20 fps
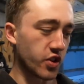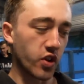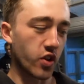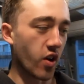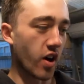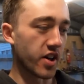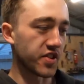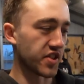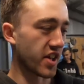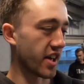you
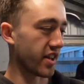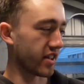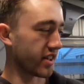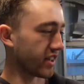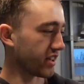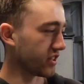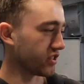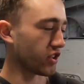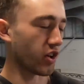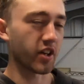guys out
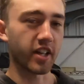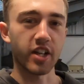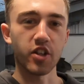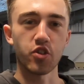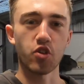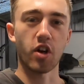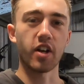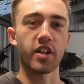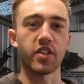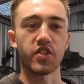there, don't get
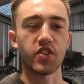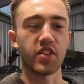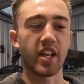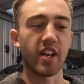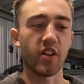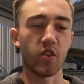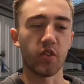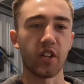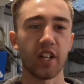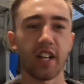drunk and
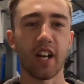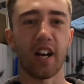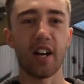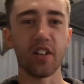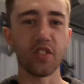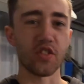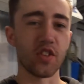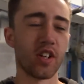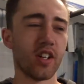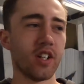stand on your
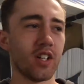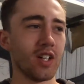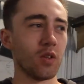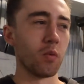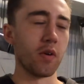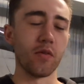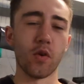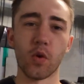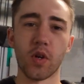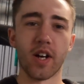cars.
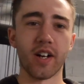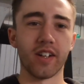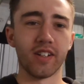We've all done